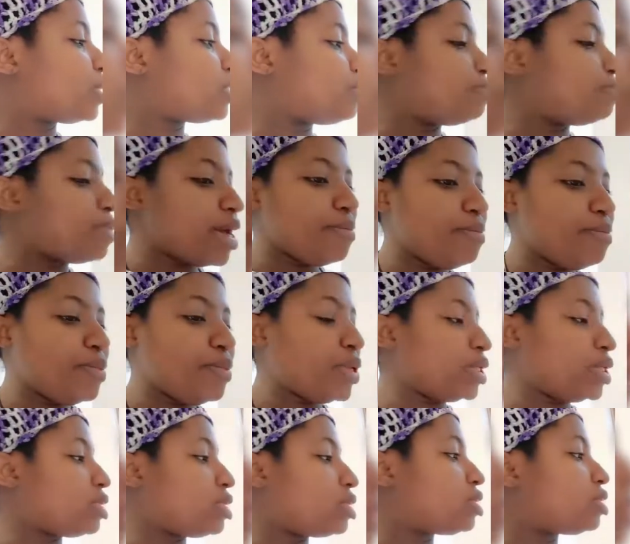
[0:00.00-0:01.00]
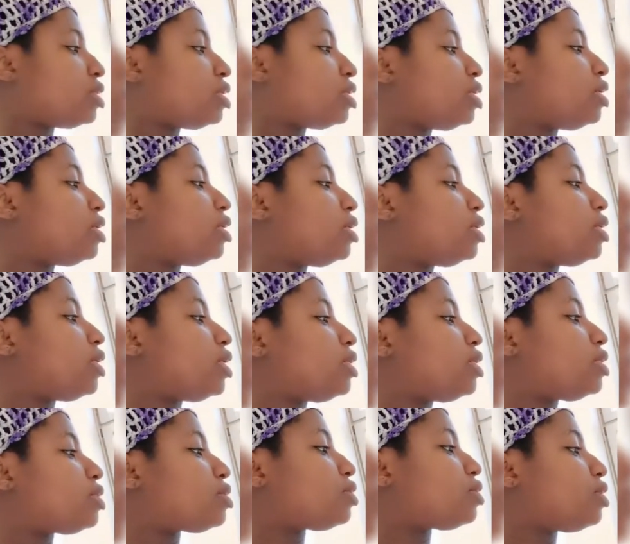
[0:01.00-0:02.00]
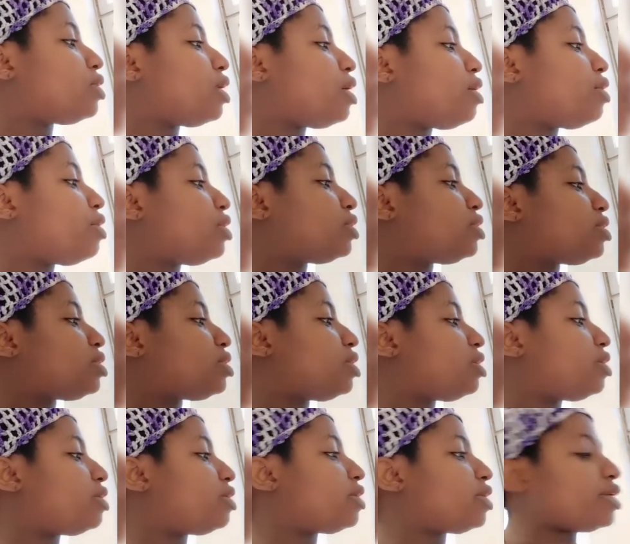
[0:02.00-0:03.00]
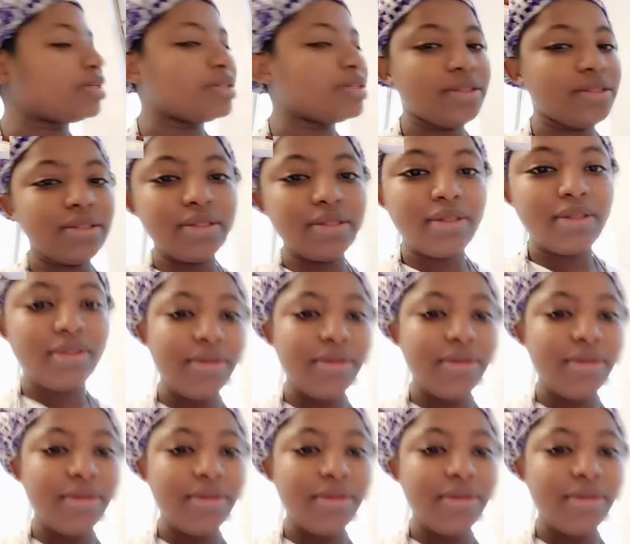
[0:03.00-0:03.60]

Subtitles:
the akara bit by bit into the